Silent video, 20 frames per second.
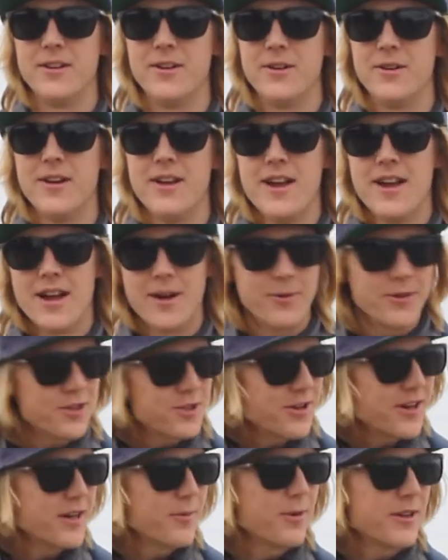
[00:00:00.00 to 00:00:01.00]
And we're just
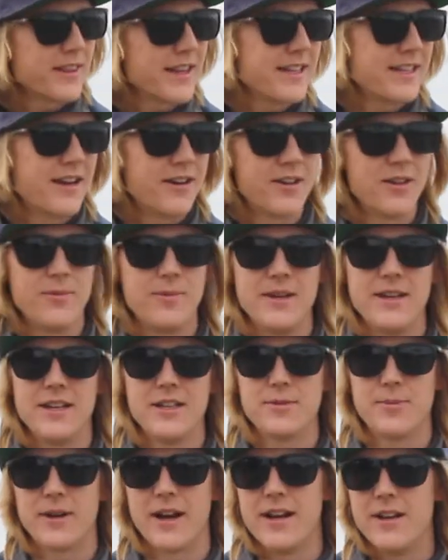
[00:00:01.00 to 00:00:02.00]
trying to bring that down to the
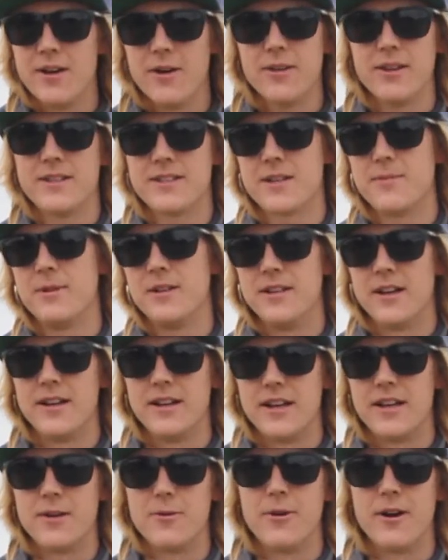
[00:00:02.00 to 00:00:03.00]
beach, but I know this could be done
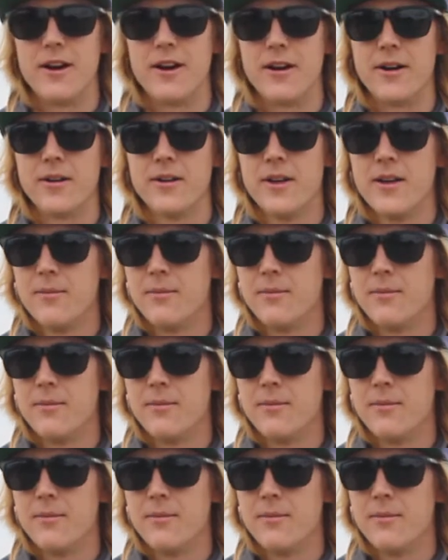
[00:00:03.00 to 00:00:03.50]
anywhere,